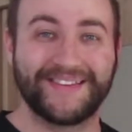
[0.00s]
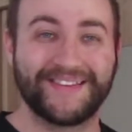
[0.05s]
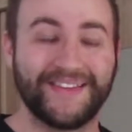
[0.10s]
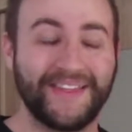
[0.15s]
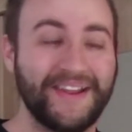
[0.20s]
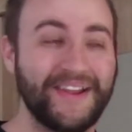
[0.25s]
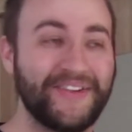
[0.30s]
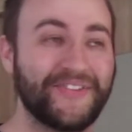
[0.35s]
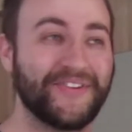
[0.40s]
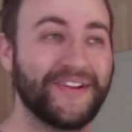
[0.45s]
So
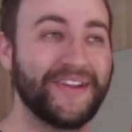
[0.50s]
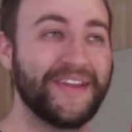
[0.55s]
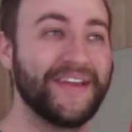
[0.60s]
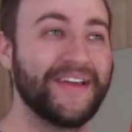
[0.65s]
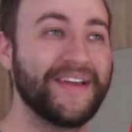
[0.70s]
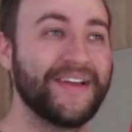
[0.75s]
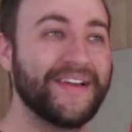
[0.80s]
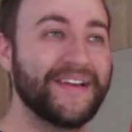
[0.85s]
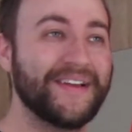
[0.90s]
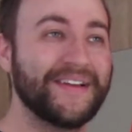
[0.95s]
they literally,
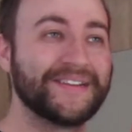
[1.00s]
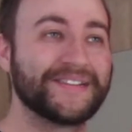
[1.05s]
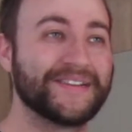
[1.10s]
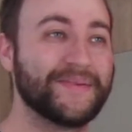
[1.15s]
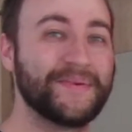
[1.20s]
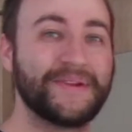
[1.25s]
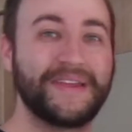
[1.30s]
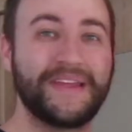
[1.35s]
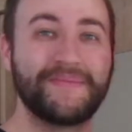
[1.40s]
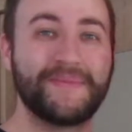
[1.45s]

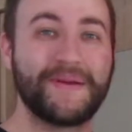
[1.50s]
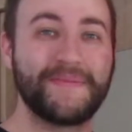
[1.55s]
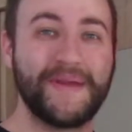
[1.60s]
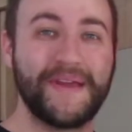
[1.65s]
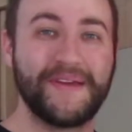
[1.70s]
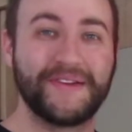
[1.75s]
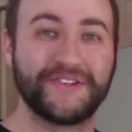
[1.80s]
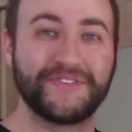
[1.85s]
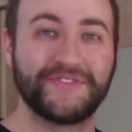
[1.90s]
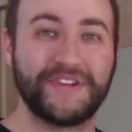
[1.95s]
somebody in my
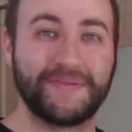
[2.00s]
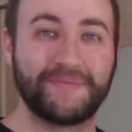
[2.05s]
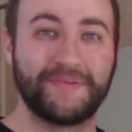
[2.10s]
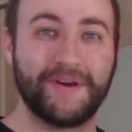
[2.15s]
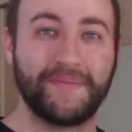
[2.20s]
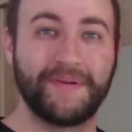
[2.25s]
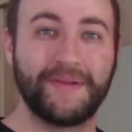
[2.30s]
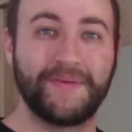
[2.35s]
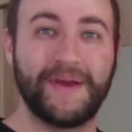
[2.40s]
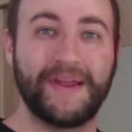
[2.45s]
parents' street
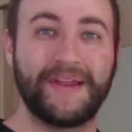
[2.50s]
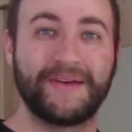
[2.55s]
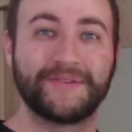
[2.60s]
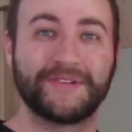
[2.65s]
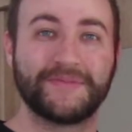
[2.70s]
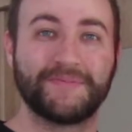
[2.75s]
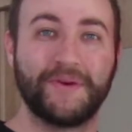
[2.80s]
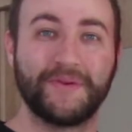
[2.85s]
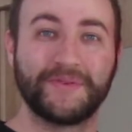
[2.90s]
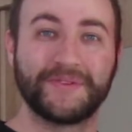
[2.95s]
probably went out
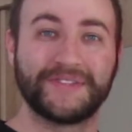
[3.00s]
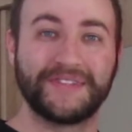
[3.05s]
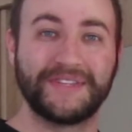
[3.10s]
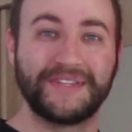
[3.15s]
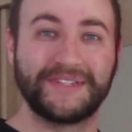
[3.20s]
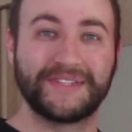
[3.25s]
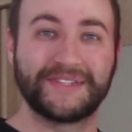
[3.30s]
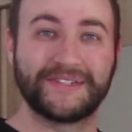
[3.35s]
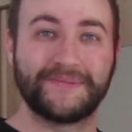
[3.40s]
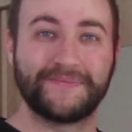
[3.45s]
to post
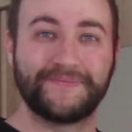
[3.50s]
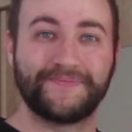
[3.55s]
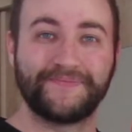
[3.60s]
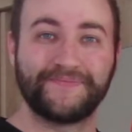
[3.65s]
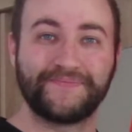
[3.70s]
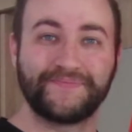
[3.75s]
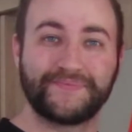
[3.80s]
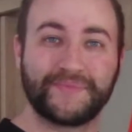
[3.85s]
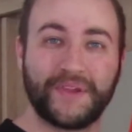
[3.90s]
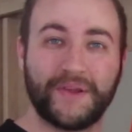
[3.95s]
these,
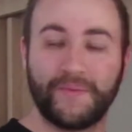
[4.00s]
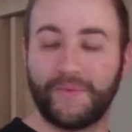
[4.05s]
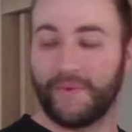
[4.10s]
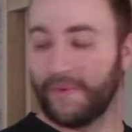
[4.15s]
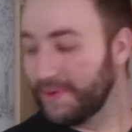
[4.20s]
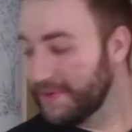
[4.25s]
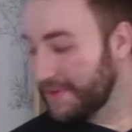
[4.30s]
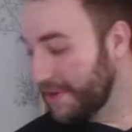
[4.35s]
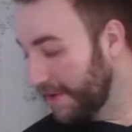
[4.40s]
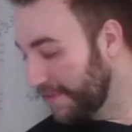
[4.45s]

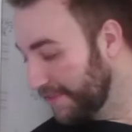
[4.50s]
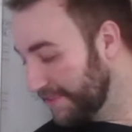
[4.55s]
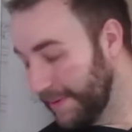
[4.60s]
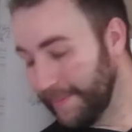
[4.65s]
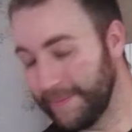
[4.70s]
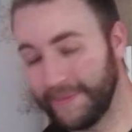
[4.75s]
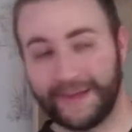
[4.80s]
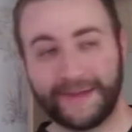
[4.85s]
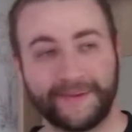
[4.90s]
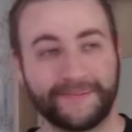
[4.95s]
walked off
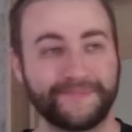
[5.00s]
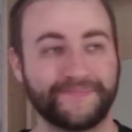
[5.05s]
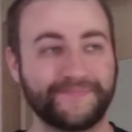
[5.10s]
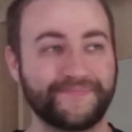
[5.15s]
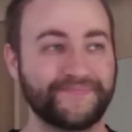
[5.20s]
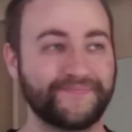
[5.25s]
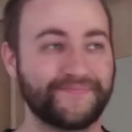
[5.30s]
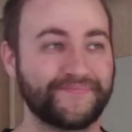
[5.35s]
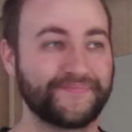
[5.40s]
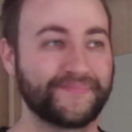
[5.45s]
somewhere,
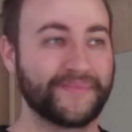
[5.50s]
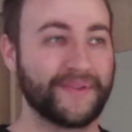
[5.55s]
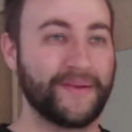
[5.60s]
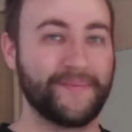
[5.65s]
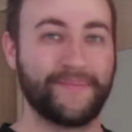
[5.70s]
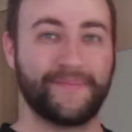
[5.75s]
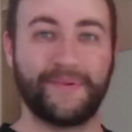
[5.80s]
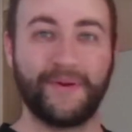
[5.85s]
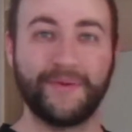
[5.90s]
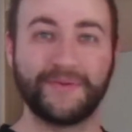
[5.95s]

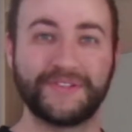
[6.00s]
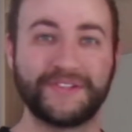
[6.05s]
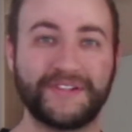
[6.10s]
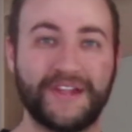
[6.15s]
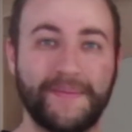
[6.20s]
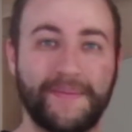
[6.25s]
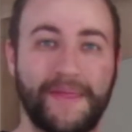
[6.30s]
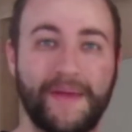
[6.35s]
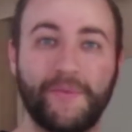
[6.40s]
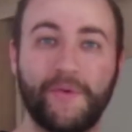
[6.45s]
posted
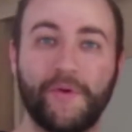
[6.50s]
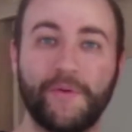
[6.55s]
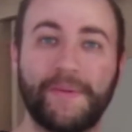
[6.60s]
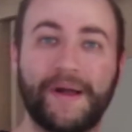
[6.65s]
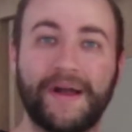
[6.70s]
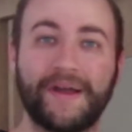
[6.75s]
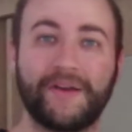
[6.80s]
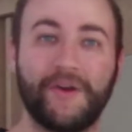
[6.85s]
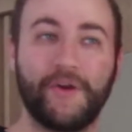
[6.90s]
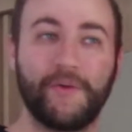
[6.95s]
them, and walked
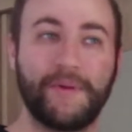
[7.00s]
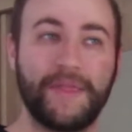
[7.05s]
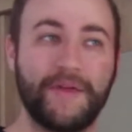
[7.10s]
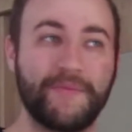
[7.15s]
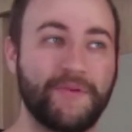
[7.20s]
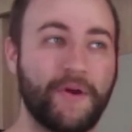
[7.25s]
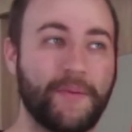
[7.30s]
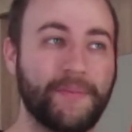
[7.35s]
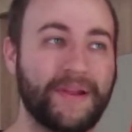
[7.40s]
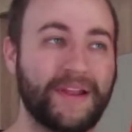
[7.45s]
back home, and they're
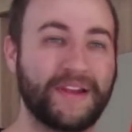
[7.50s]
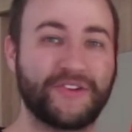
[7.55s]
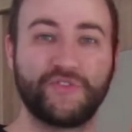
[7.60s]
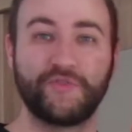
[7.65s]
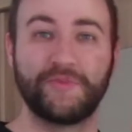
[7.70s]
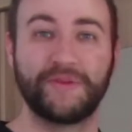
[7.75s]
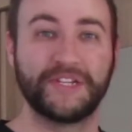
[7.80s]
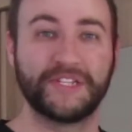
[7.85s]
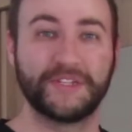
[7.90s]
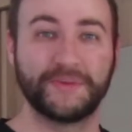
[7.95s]
probably like 2
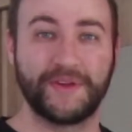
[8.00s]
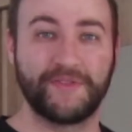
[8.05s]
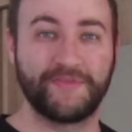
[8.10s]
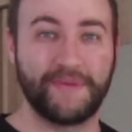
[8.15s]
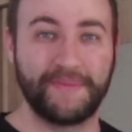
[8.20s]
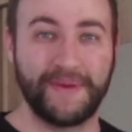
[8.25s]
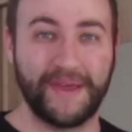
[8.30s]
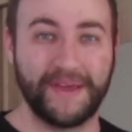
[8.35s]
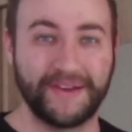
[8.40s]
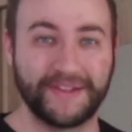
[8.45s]
minutes away from
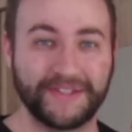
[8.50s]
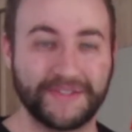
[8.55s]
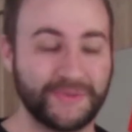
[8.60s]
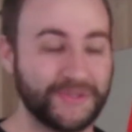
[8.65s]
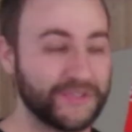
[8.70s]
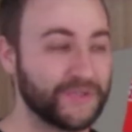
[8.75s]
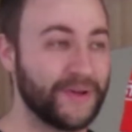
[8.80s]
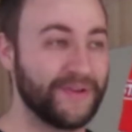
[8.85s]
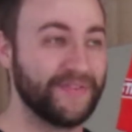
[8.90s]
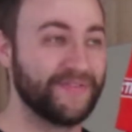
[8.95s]
my parents, which
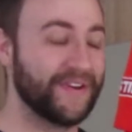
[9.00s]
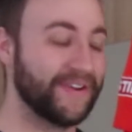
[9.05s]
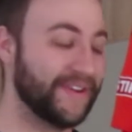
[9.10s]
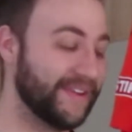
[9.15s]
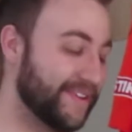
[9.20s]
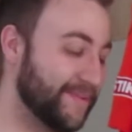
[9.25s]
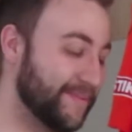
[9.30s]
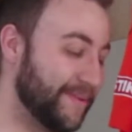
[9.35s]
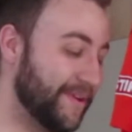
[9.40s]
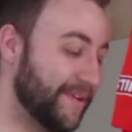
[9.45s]
is quite funny
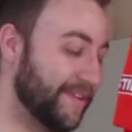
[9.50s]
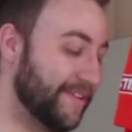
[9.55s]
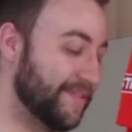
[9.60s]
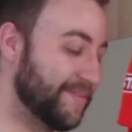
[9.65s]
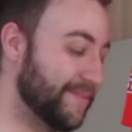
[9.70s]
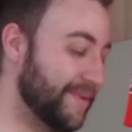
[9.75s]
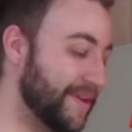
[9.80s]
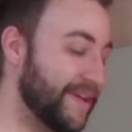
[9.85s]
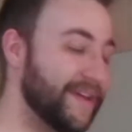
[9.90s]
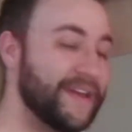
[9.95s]
to be honest.
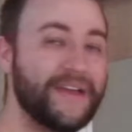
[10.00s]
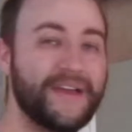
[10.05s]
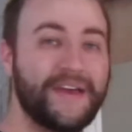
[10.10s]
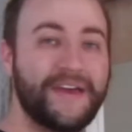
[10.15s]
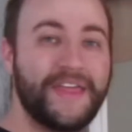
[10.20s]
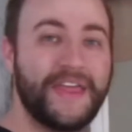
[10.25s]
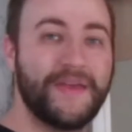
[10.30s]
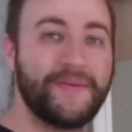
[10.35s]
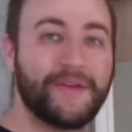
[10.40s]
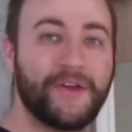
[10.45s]
But
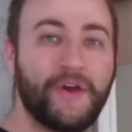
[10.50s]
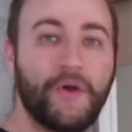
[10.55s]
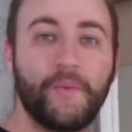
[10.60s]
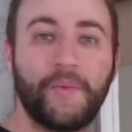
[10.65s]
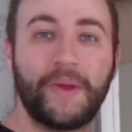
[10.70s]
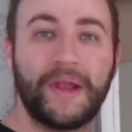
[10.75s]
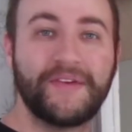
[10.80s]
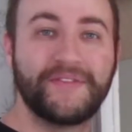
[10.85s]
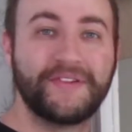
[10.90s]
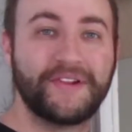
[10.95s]
there we go,
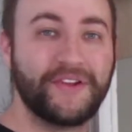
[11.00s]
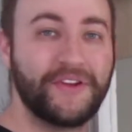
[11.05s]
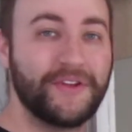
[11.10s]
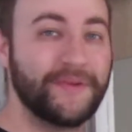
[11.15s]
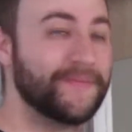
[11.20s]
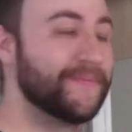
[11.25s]
we live and learn.